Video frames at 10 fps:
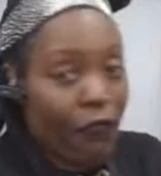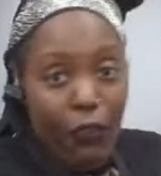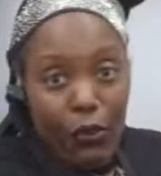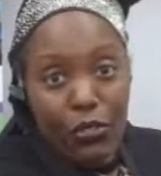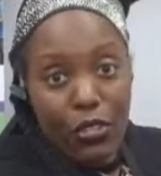
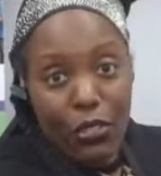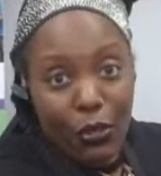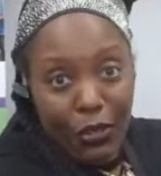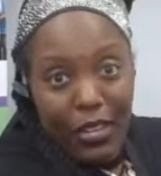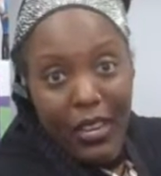first
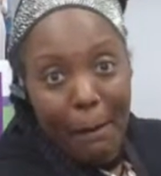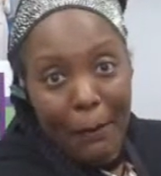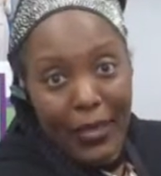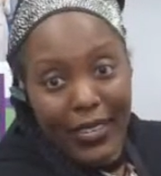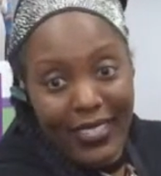30
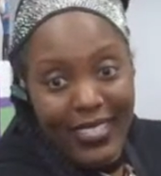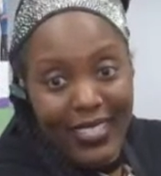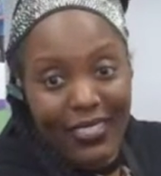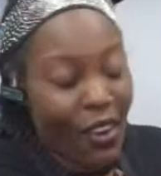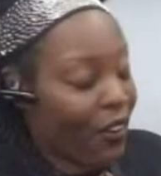minutes,
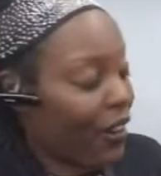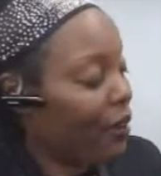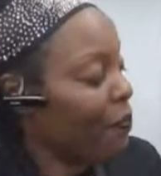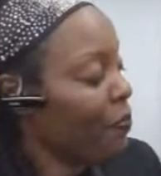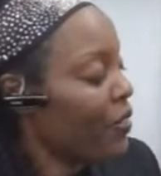all right?